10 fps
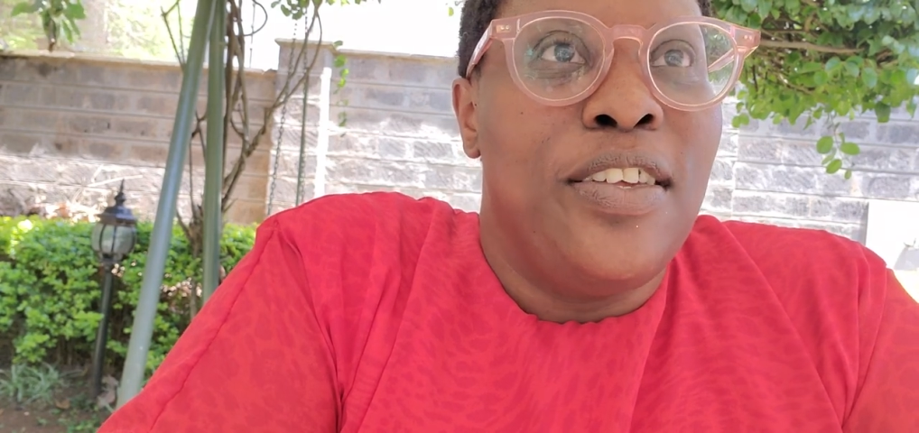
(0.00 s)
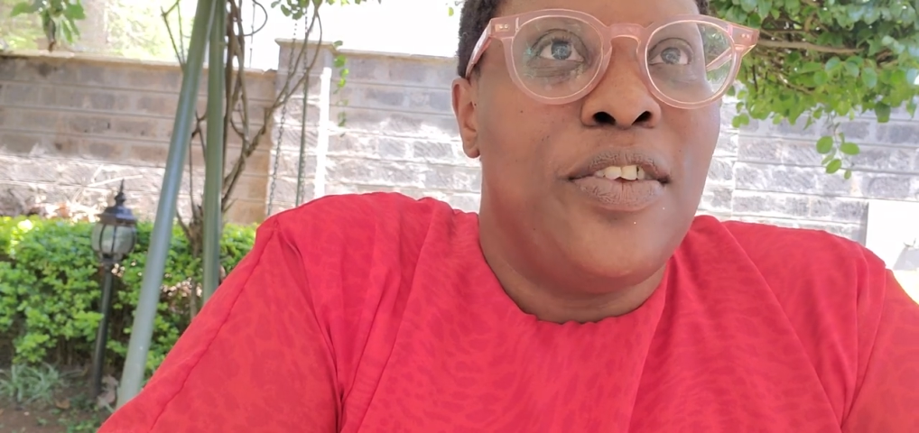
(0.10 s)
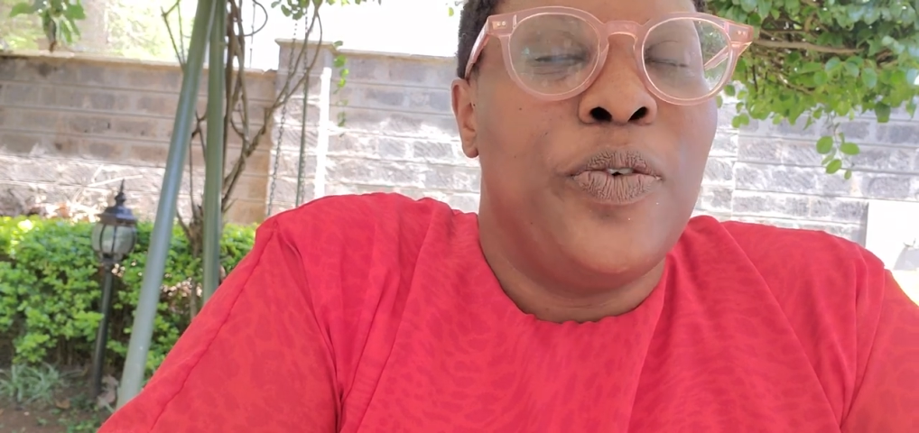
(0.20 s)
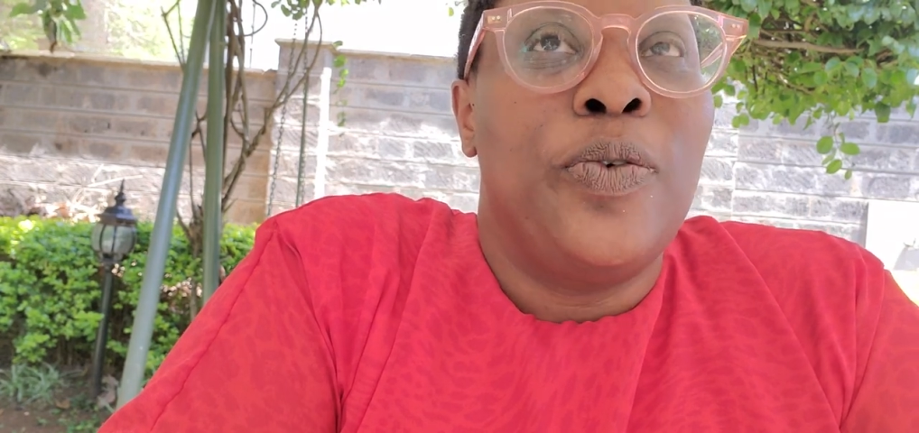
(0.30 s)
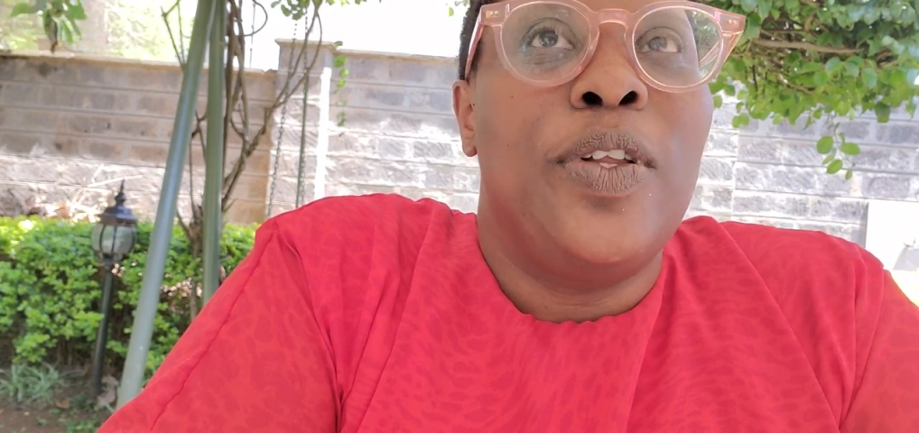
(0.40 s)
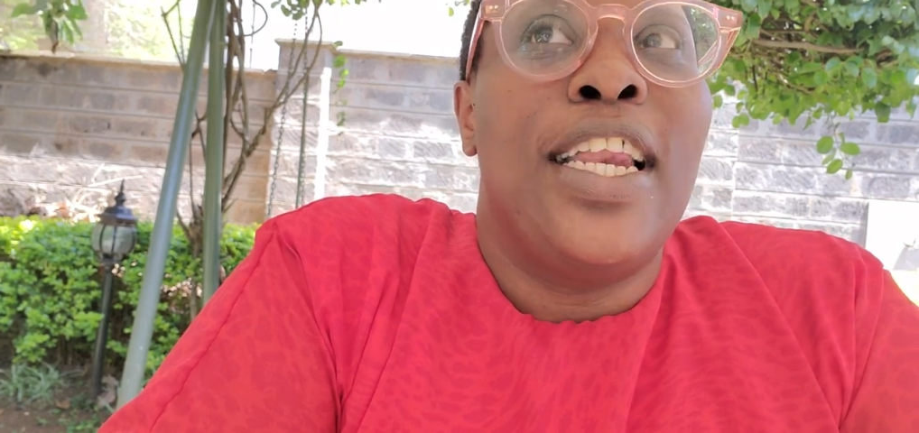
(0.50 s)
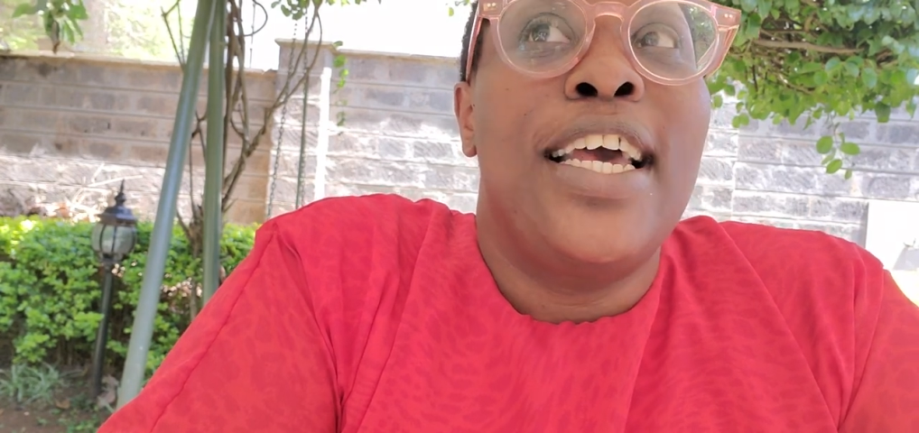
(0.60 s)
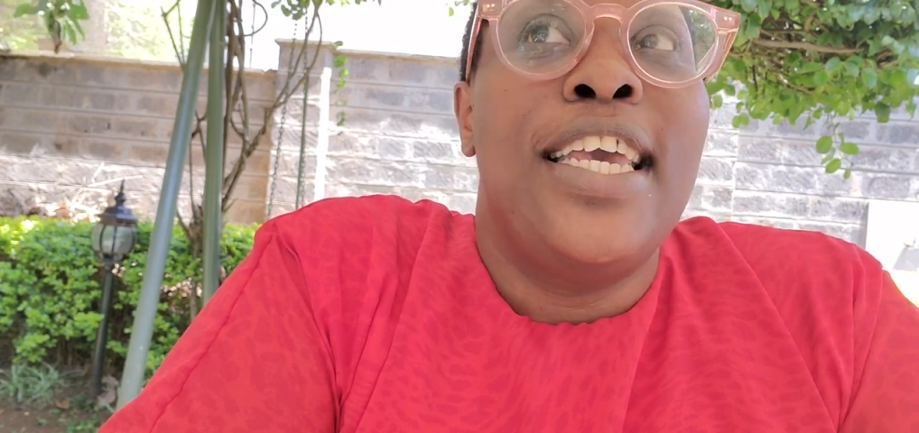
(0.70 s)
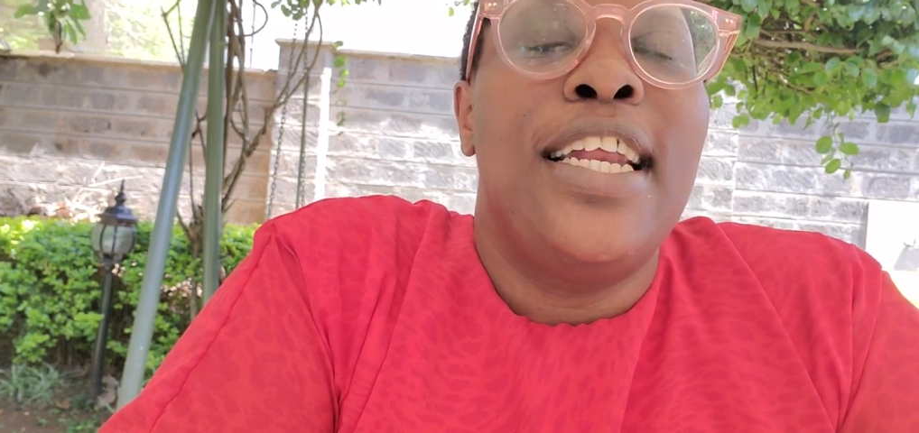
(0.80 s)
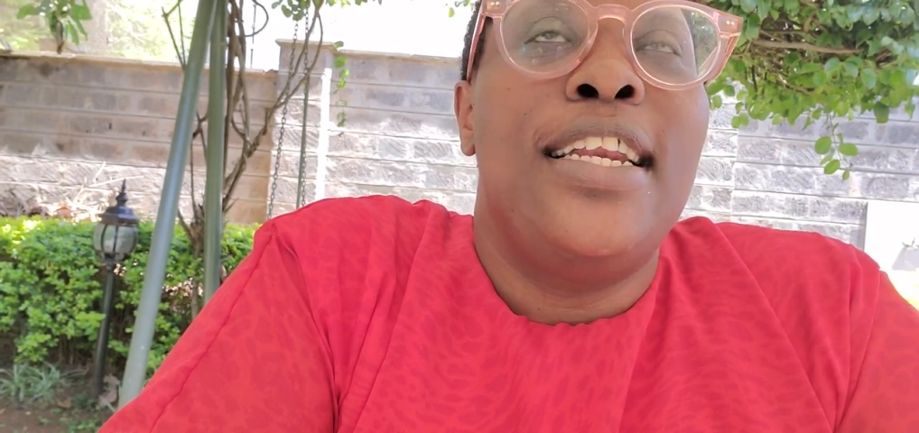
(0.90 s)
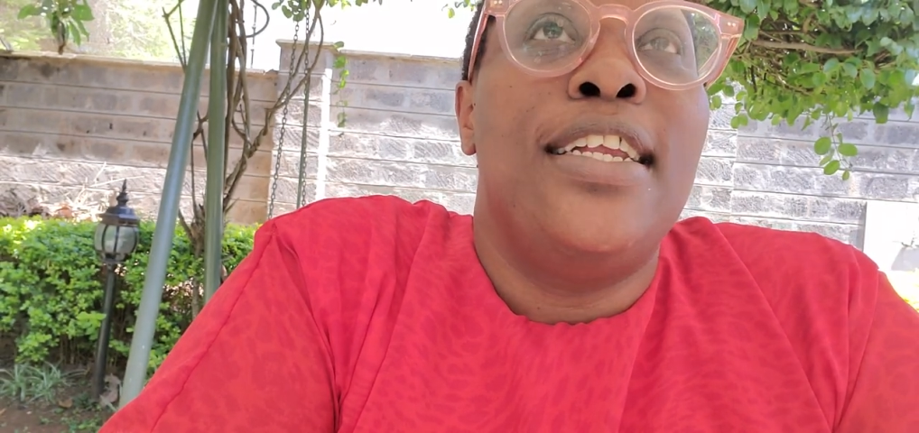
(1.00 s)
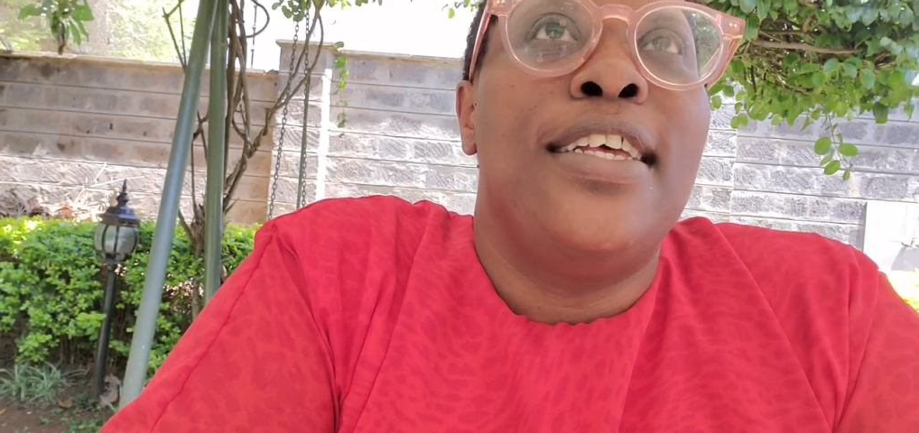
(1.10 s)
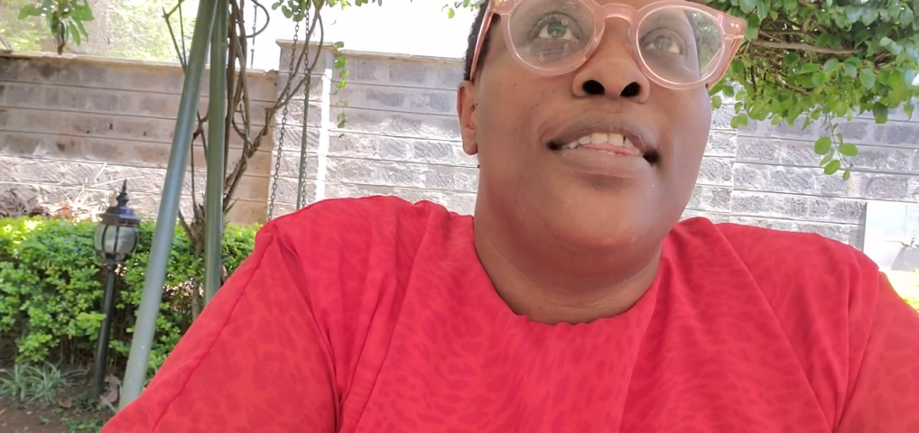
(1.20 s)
so luckily,